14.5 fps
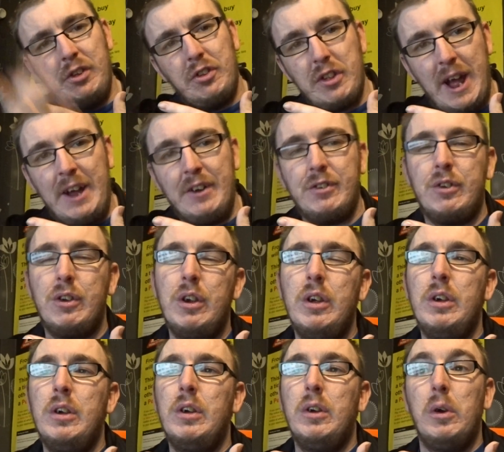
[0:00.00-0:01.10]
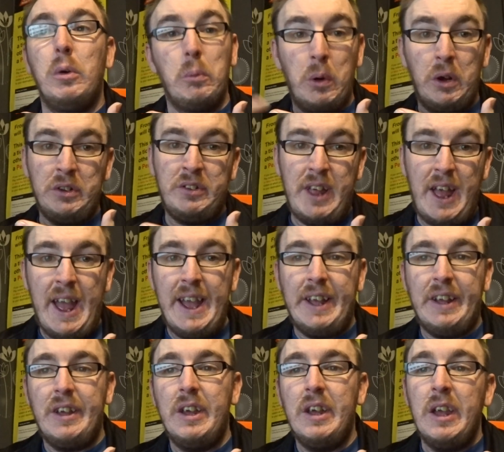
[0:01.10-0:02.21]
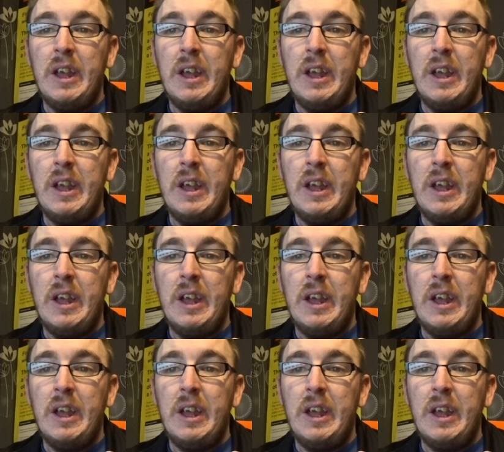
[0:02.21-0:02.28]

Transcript: / one tech,